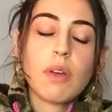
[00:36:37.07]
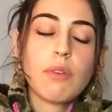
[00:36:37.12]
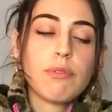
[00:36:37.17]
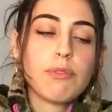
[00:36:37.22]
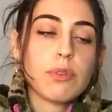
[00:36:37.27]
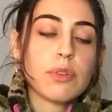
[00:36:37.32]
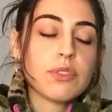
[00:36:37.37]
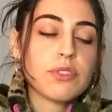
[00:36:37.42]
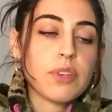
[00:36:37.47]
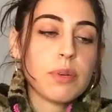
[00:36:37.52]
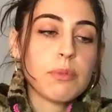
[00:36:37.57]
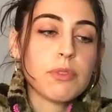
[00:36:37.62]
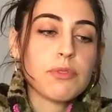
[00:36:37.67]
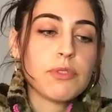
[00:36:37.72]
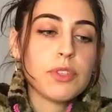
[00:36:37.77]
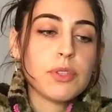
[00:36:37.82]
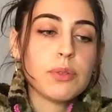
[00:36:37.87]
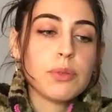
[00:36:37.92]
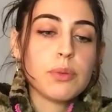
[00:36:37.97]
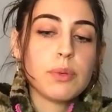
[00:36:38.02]
for some of
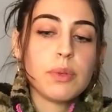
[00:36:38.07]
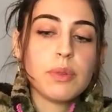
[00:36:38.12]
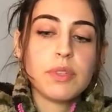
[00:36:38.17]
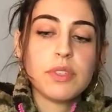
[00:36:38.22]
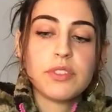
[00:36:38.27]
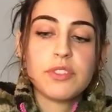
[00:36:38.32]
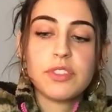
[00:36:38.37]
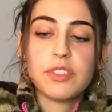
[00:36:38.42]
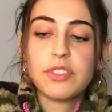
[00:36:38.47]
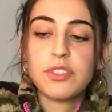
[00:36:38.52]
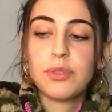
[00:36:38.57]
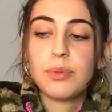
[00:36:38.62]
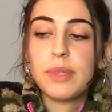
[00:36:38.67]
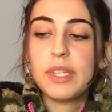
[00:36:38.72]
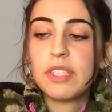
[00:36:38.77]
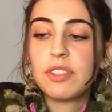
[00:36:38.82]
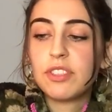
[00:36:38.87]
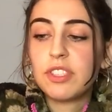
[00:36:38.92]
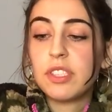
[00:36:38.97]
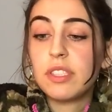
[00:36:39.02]
you, this
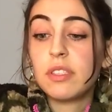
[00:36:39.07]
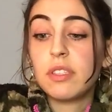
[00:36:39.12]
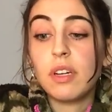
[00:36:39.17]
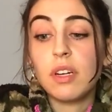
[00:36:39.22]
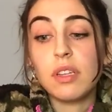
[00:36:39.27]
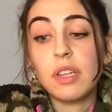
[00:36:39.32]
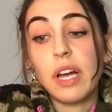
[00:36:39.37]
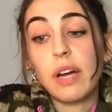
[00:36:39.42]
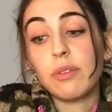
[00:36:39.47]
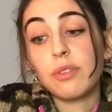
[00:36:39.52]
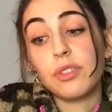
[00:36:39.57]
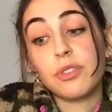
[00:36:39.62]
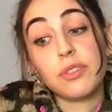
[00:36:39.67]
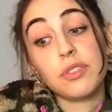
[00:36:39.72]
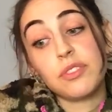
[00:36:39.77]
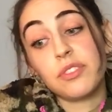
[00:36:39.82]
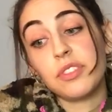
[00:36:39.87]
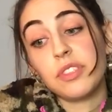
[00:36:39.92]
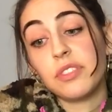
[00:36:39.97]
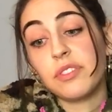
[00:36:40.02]
situation allowed you
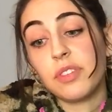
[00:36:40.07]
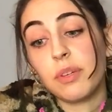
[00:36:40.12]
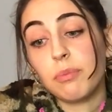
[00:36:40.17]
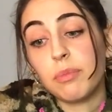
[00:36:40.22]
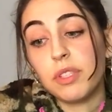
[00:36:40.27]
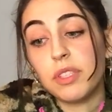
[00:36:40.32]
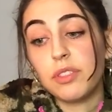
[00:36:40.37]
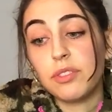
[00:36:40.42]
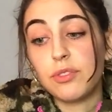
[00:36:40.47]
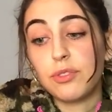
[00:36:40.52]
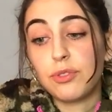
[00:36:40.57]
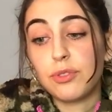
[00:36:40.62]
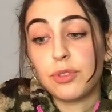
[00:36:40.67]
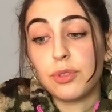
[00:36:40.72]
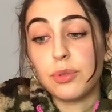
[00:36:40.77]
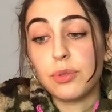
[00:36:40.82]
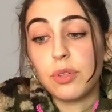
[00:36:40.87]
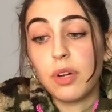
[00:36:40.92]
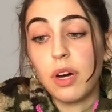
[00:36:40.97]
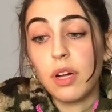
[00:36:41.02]
to see somebody's
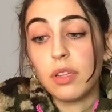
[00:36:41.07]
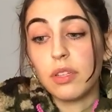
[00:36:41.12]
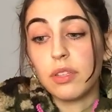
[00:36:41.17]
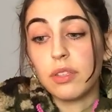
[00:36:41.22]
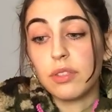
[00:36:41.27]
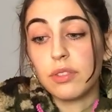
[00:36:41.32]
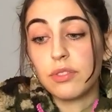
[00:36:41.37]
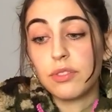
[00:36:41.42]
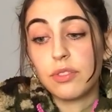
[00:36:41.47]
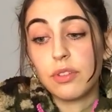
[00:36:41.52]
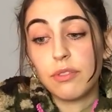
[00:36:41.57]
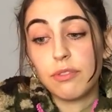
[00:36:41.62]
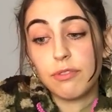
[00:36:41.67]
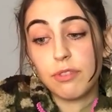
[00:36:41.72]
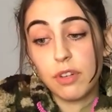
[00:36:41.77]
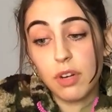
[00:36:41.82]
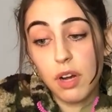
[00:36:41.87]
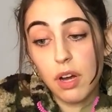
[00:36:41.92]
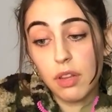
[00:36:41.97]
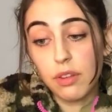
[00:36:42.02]
true colors.
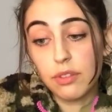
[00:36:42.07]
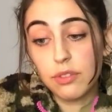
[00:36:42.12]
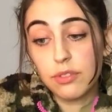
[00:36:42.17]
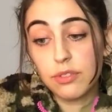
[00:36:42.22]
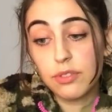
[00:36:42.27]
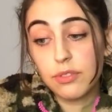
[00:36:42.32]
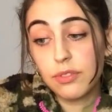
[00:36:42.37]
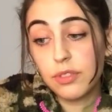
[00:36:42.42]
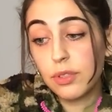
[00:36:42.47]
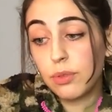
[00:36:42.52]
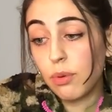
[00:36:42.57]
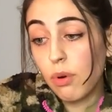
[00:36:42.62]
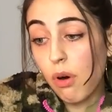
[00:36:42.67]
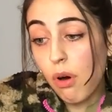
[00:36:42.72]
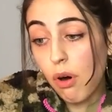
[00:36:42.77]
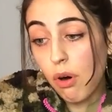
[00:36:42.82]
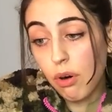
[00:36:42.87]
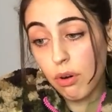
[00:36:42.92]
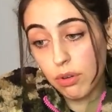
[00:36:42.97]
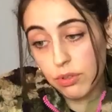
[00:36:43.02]
For others of you,
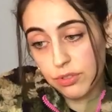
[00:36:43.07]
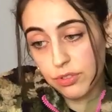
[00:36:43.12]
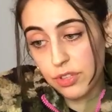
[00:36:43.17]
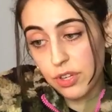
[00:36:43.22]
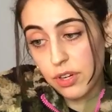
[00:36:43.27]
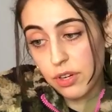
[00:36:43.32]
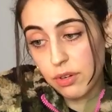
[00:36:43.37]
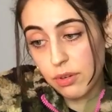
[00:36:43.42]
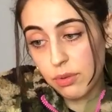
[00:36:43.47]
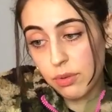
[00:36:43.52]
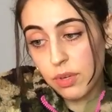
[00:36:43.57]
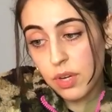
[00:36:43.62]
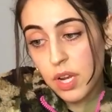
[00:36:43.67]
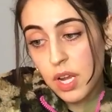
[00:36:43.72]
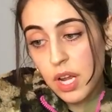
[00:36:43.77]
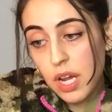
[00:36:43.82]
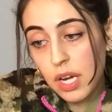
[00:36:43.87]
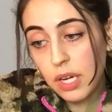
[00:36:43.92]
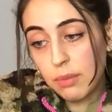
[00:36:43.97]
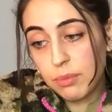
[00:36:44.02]
also,
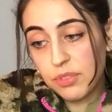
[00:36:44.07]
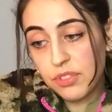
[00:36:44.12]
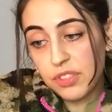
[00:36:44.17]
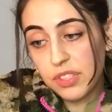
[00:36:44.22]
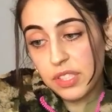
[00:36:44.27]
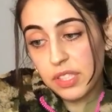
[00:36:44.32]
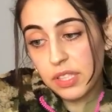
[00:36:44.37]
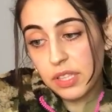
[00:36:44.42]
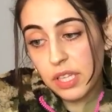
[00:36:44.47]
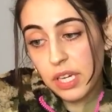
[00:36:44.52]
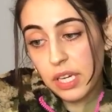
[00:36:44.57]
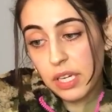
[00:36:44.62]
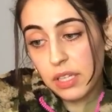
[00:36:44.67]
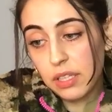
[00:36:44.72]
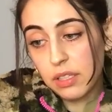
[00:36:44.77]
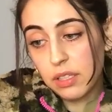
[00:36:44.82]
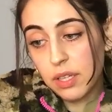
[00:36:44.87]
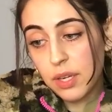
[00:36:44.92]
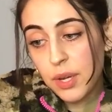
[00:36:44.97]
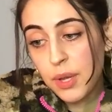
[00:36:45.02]
I'm seeing
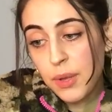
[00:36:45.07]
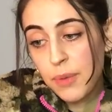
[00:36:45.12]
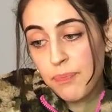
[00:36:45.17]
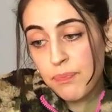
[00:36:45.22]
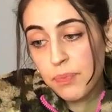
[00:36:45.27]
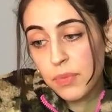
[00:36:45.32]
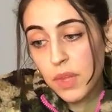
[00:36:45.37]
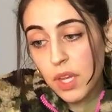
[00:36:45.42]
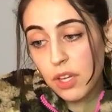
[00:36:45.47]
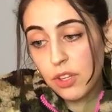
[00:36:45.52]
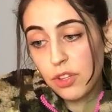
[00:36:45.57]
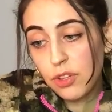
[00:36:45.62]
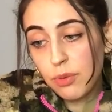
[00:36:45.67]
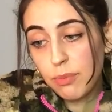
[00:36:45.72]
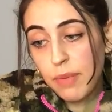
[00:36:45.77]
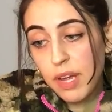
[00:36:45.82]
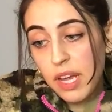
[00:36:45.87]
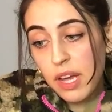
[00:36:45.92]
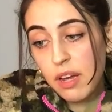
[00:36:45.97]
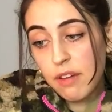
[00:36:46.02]
that you
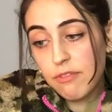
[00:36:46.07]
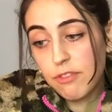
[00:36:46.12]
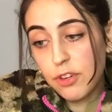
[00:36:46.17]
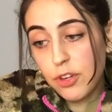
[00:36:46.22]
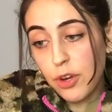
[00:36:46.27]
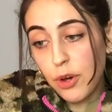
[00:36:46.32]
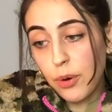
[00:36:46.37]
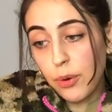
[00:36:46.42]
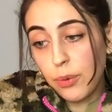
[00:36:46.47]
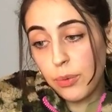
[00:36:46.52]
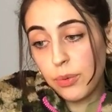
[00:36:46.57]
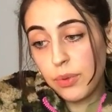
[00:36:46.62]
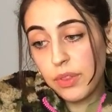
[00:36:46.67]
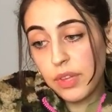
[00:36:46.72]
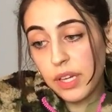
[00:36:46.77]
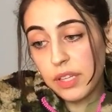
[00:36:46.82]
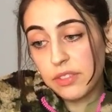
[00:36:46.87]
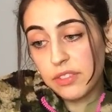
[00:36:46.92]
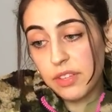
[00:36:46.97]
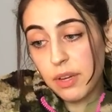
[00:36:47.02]
may have known
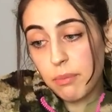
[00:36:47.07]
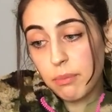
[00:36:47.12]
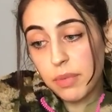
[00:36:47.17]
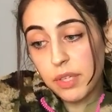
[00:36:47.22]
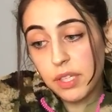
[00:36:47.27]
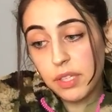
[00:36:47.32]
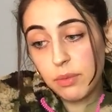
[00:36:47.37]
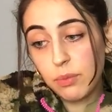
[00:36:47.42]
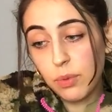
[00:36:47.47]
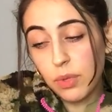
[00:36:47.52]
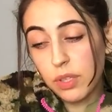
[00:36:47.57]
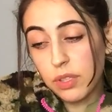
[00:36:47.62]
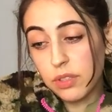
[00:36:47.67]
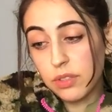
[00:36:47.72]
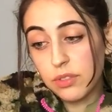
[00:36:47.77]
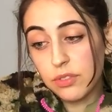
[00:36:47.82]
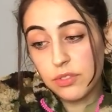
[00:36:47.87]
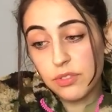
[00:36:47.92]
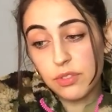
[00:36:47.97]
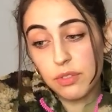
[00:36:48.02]
that somebody
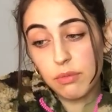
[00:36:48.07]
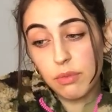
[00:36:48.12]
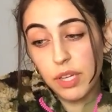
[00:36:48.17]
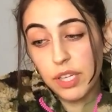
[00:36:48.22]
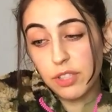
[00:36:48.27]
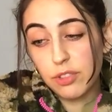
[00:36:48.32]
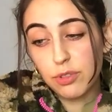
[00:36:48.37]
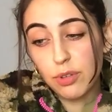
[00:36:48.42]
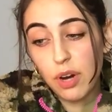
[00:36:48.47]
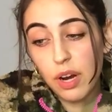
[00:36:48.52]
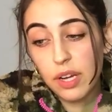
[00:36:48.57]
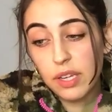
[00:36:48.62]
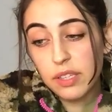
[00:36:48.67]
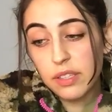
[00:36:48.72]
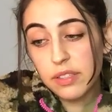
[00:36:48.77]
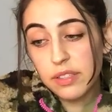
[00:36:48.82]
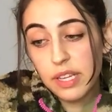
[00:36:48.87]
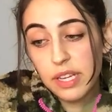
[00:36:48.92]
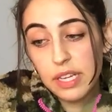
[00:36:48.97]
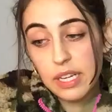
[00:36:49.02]
was like trying
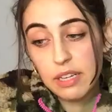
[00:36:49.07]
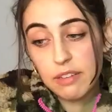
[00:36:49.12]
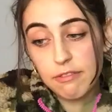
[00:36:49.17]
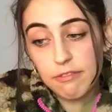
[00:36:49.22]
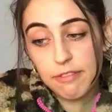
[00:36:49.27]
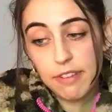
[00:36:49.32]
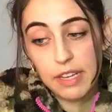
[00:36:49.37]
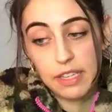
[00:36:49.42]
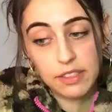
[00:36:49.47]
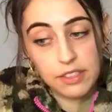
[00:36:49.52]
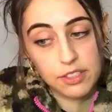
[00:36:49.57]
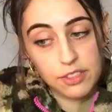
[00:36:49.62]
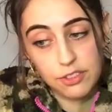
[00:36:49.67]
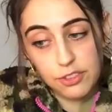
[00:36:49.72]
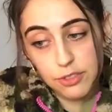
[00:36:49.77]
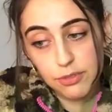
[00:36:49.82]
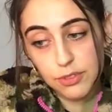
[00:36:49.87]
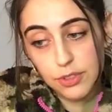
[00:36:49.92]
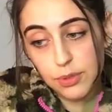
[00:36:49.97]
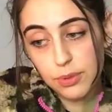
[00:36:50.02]
to take advantage
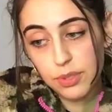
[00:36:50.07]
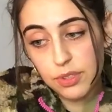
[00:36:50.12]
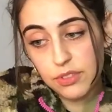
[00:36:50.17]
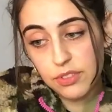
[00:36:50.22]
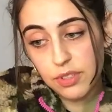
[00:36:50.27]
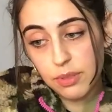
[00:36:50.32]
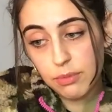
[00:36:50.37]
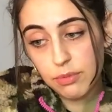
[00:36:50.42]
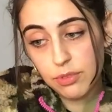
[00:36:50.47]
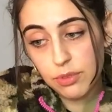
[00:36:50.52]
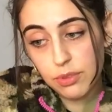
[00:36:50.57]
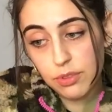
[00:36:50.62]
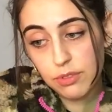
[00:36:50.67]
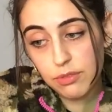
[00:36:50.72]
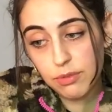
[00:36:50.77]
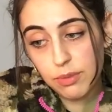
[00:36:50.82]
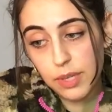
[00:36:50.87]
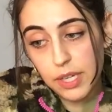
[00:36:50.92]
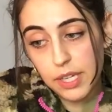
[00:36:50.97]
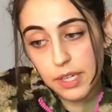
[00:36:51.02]
of you in some sort
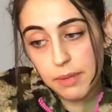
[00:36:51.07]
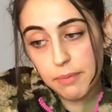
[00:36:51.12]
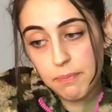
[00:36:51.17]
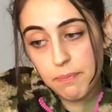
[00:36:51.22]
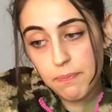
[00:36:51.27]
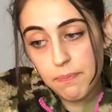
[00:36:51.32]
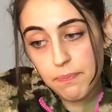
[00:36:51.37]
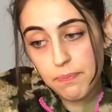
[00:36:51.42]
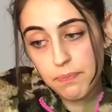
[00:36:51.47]
of way.